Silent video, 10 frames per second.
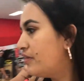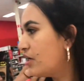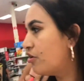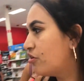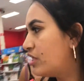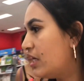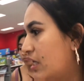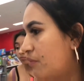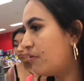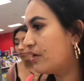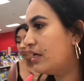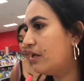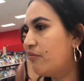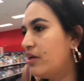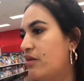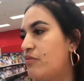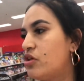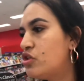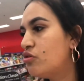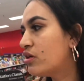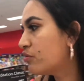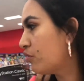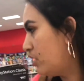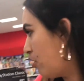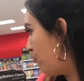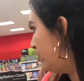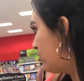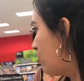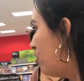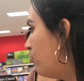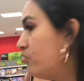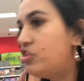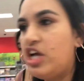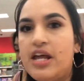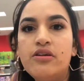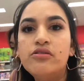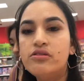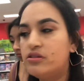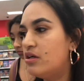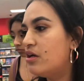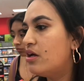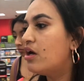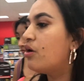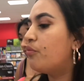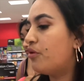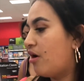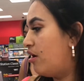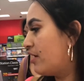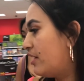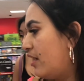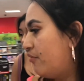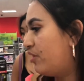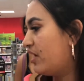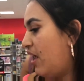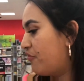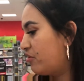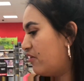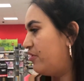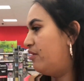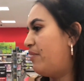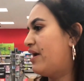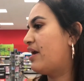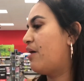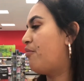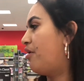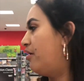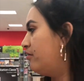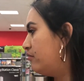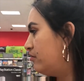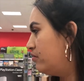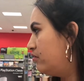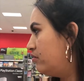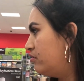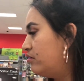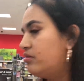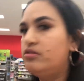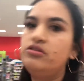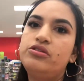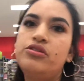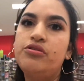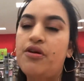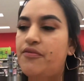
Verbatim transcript: that you're thinking about getting one and me too because whenever we start our own channels we're all gonna we're gonna have to definitely buy a camera to do